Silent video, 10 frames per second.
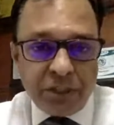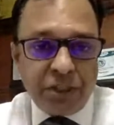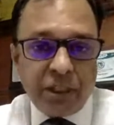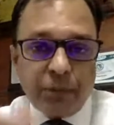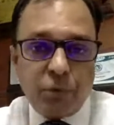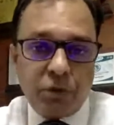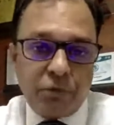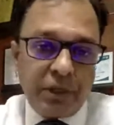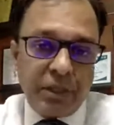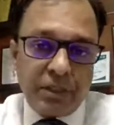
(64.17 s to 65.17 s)
touching upon
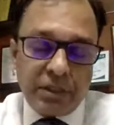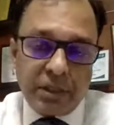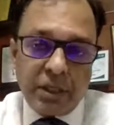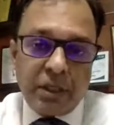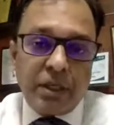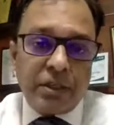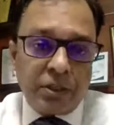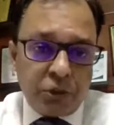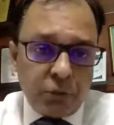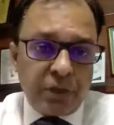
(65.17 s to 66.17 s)
various
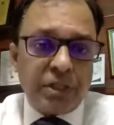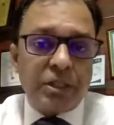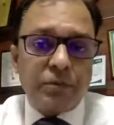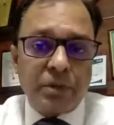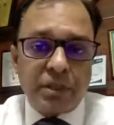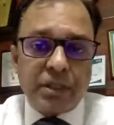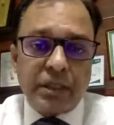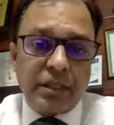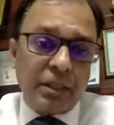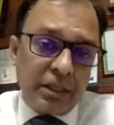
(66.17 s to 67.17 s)
situations, various
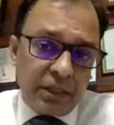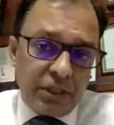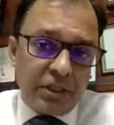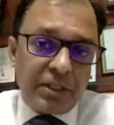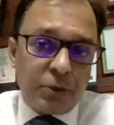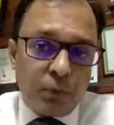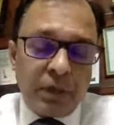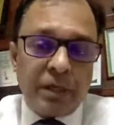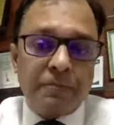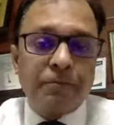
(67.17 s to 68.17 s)
clinical conditions
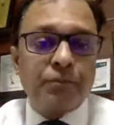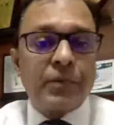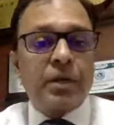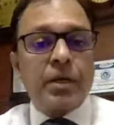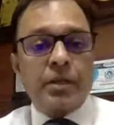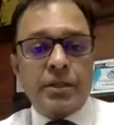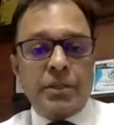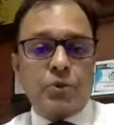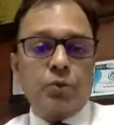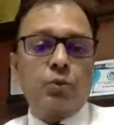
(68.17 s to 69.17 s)
where
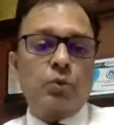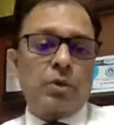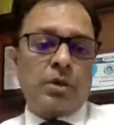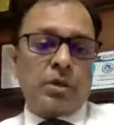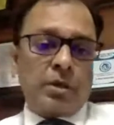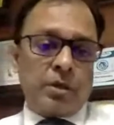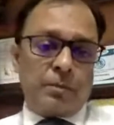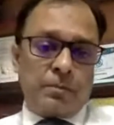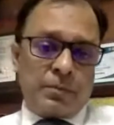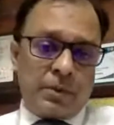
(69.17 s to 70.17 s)
these two
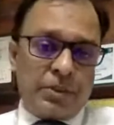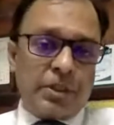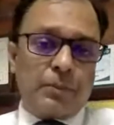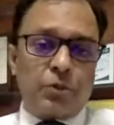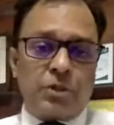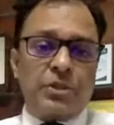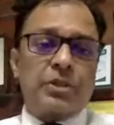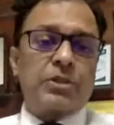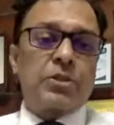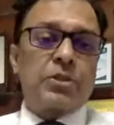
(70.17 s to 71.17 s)
surgical
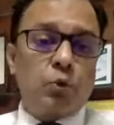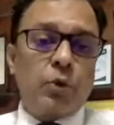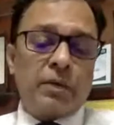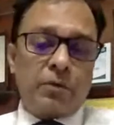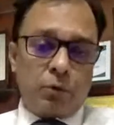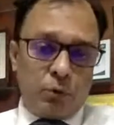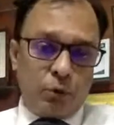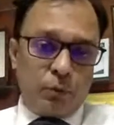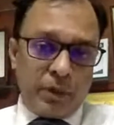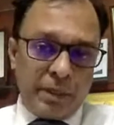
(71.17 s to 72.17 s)
procedures do have a role
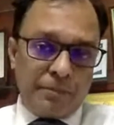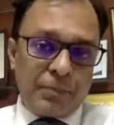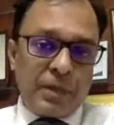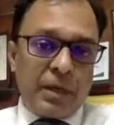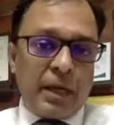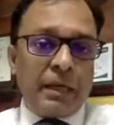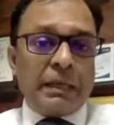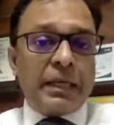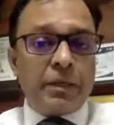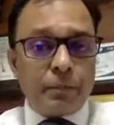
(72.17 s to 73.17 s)
to play
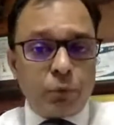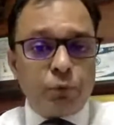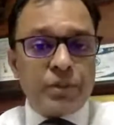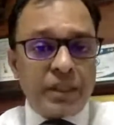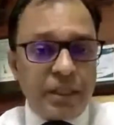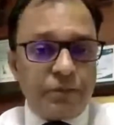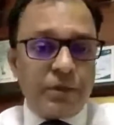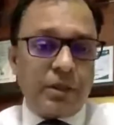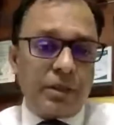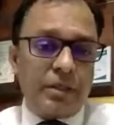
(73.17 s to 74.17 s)
and can improve
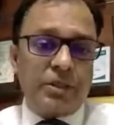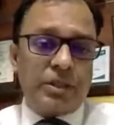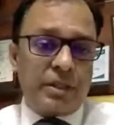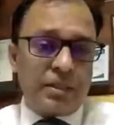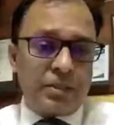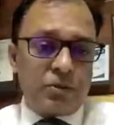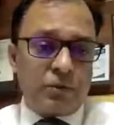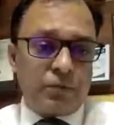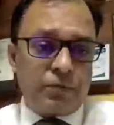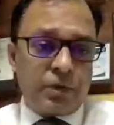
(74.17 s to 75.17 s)
significantly the chances
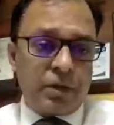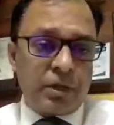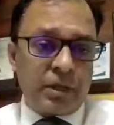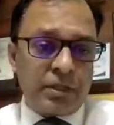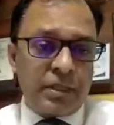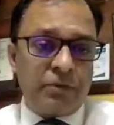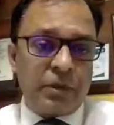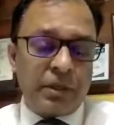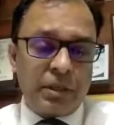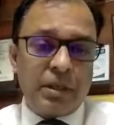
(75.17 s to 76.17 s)
of
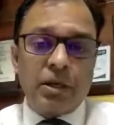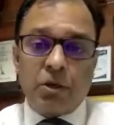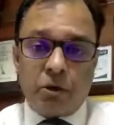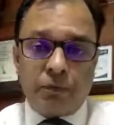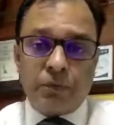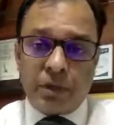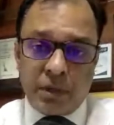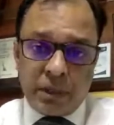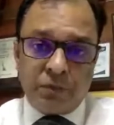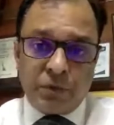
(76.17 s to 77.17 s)
conceiving of
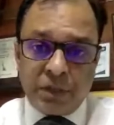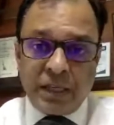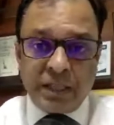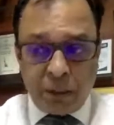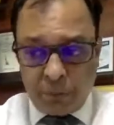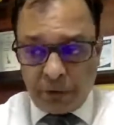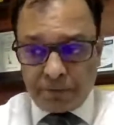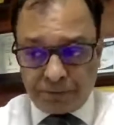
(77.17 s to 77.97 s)
infertile couple.